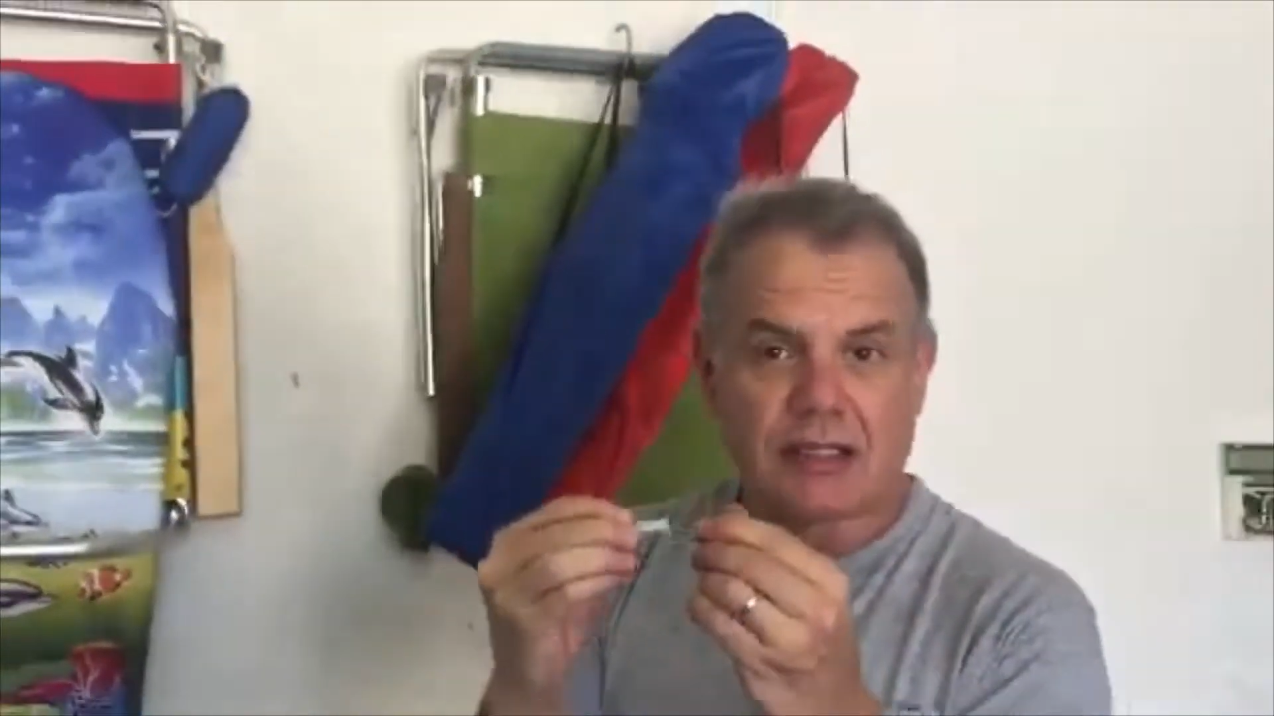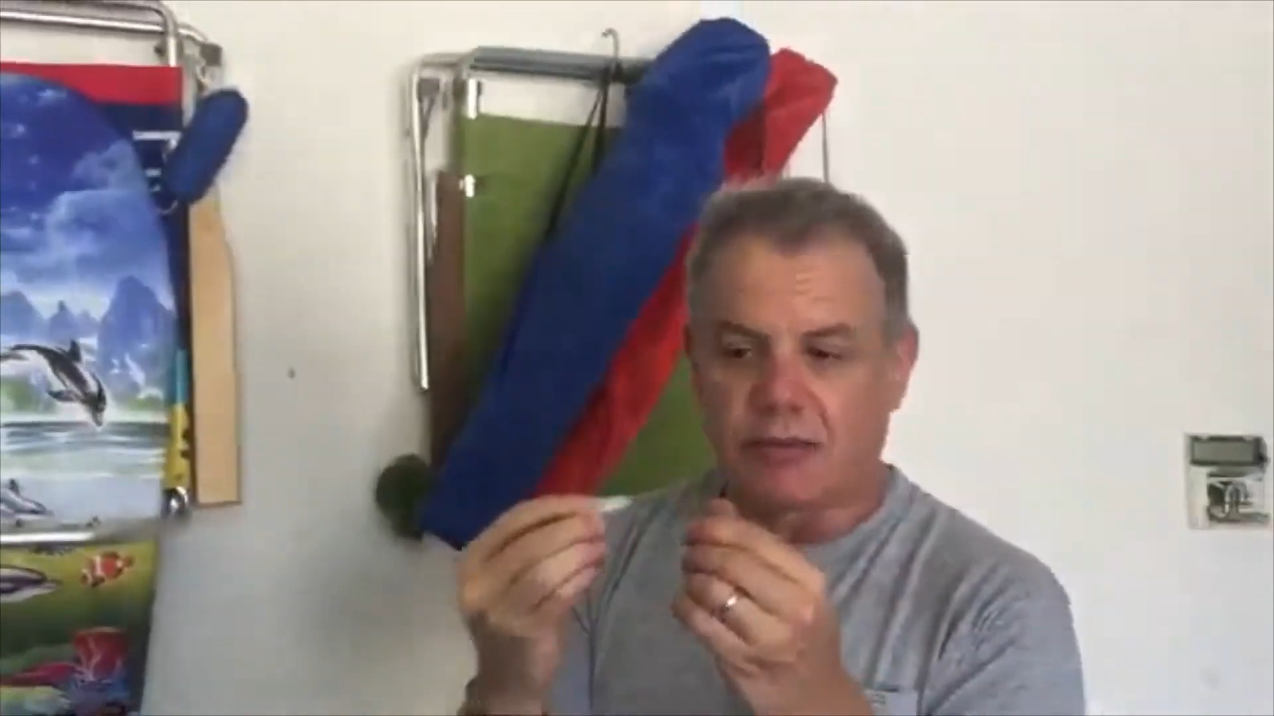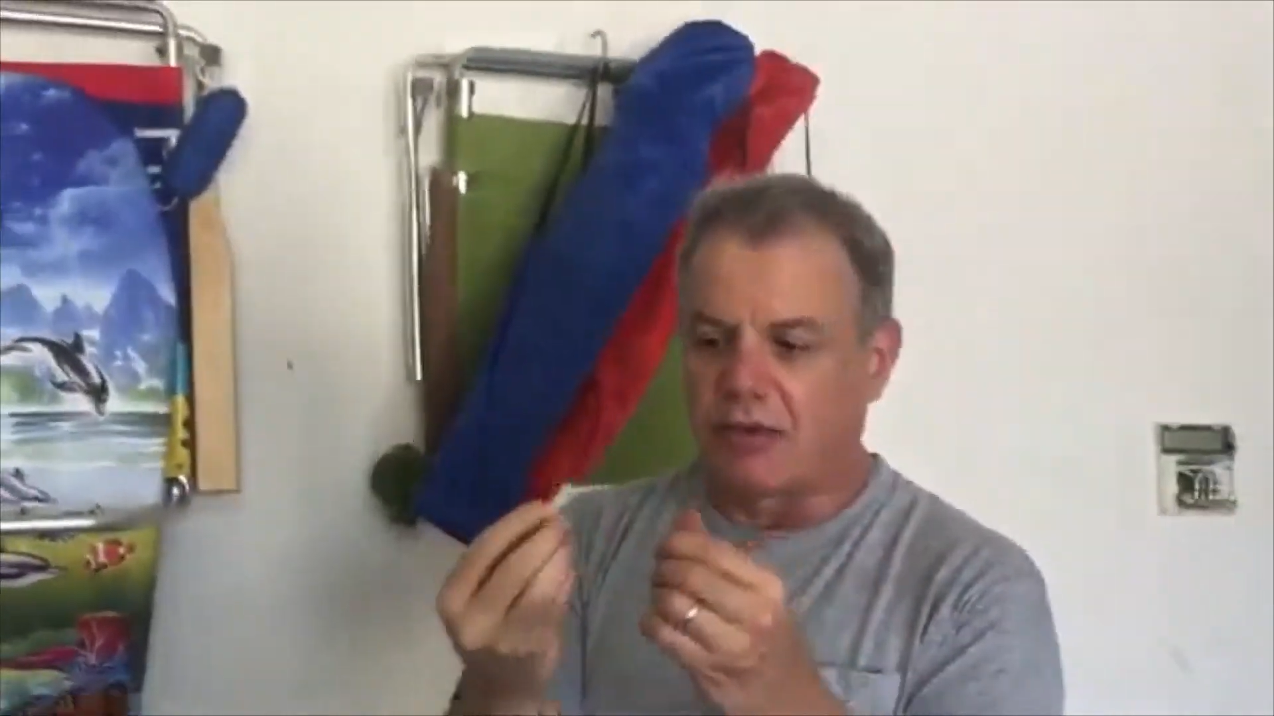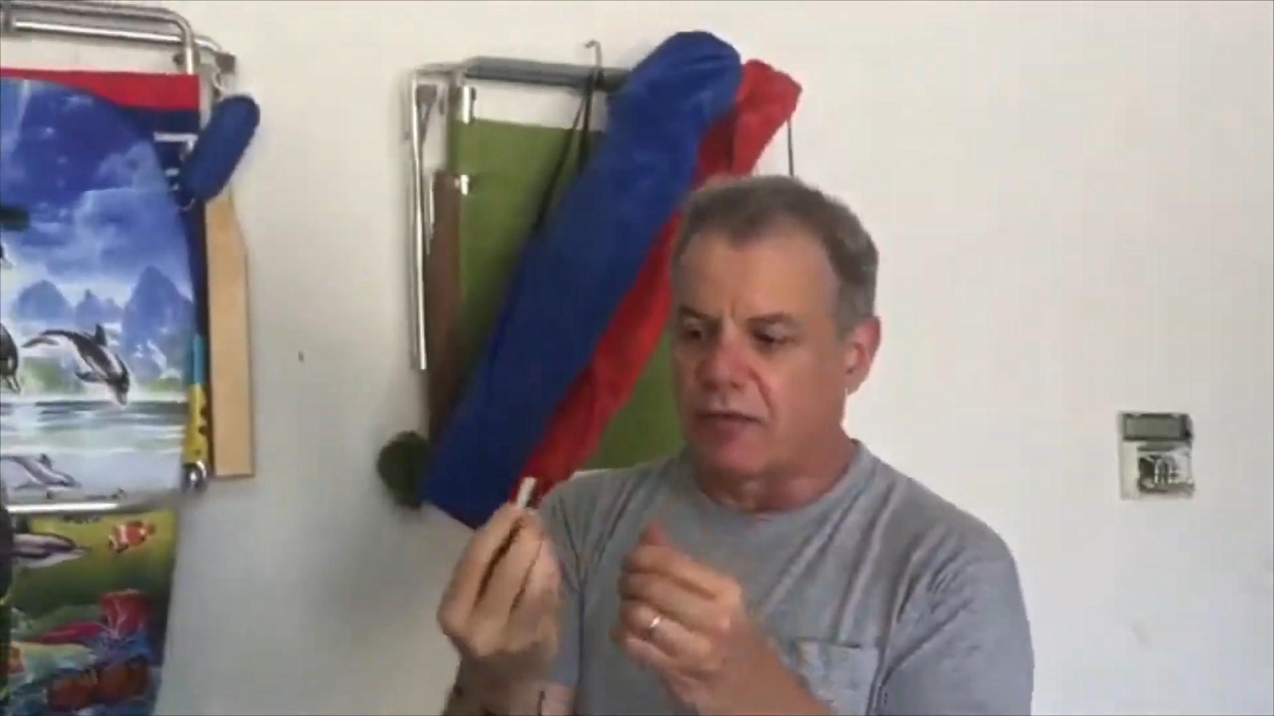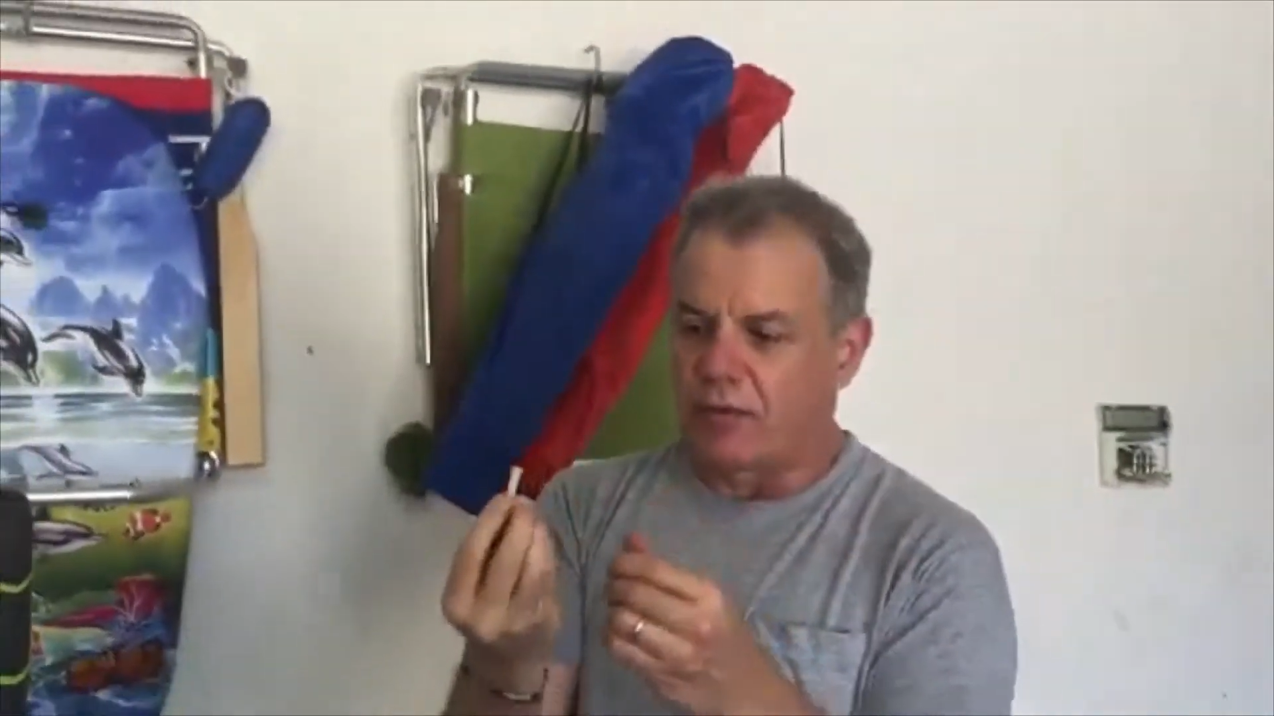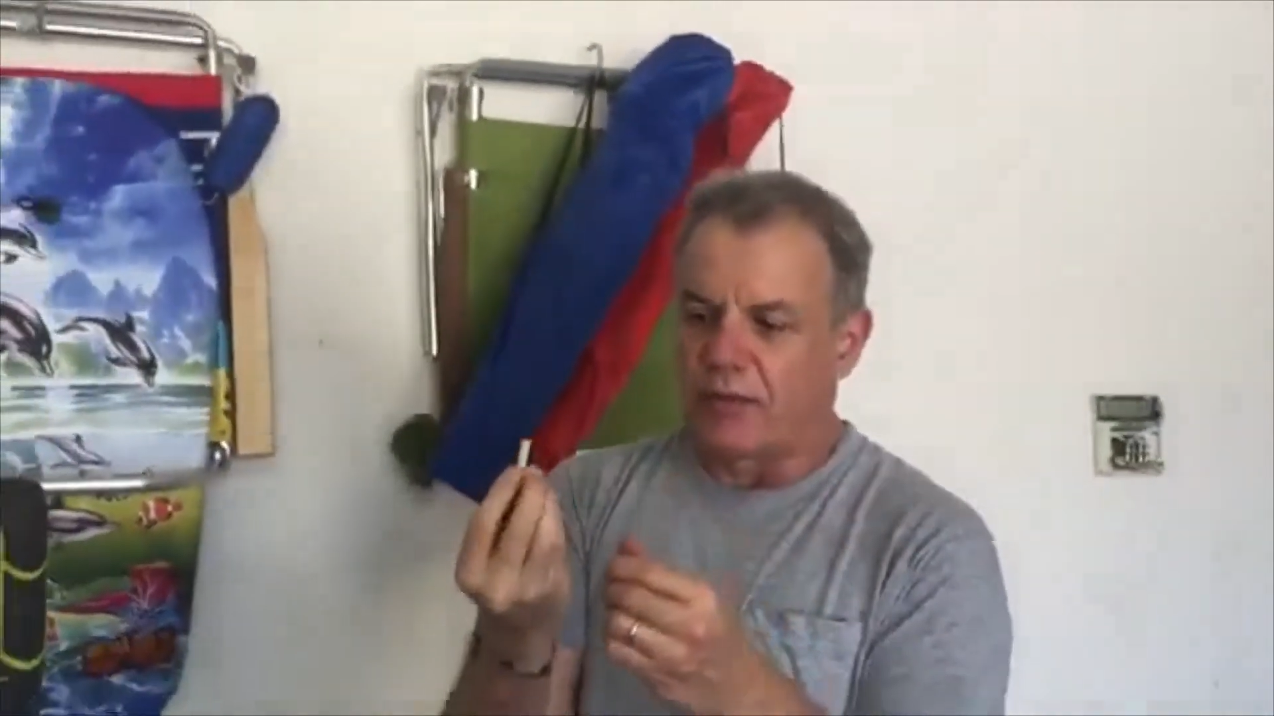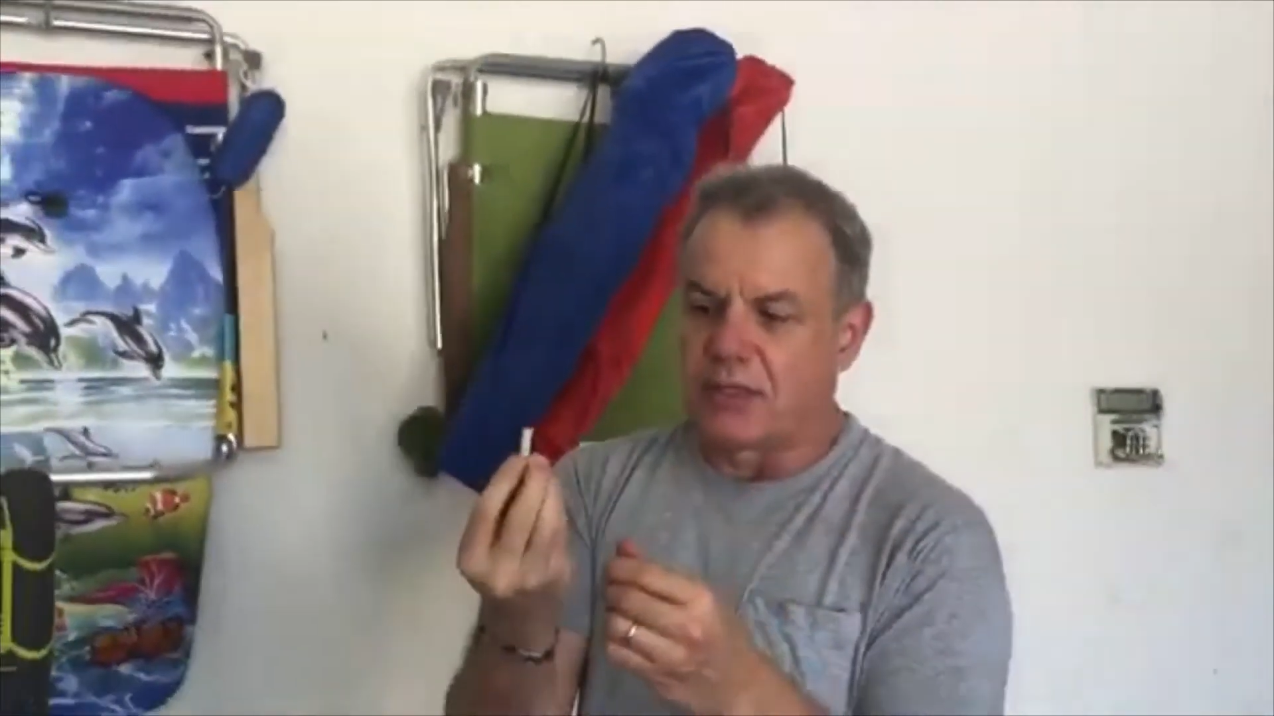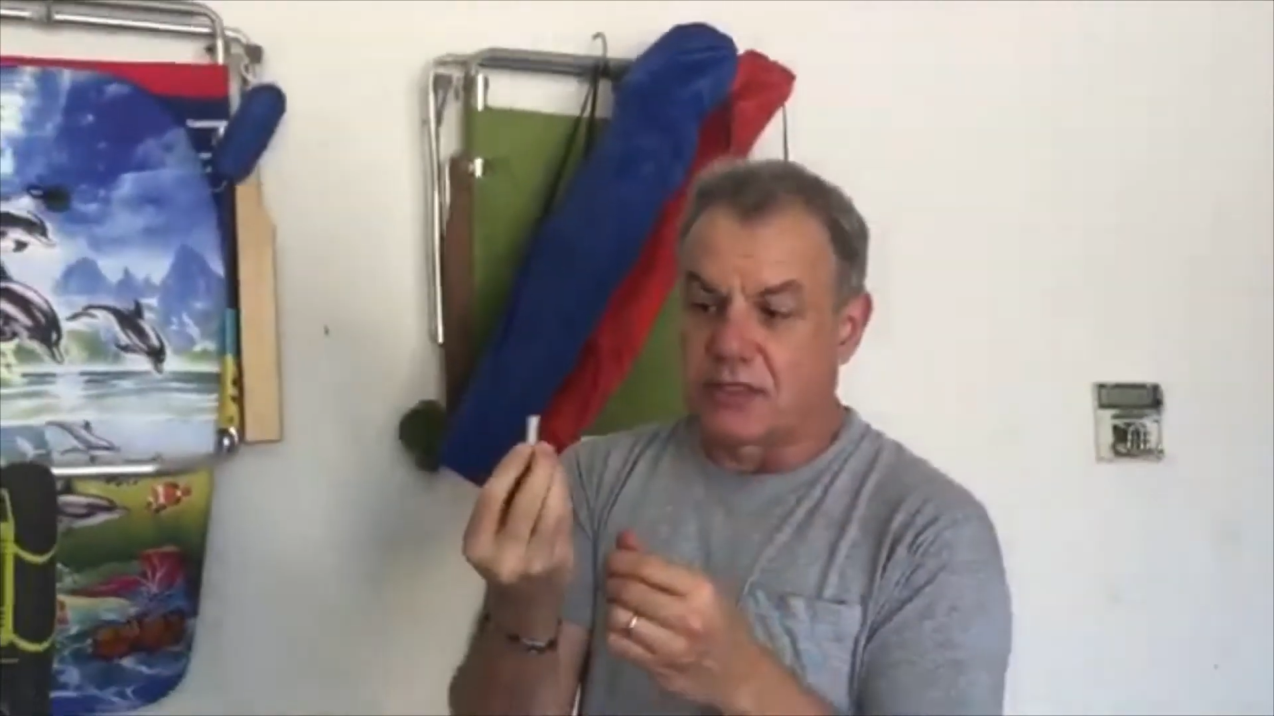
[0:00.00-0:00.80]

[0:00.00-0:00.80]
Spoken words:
something from it.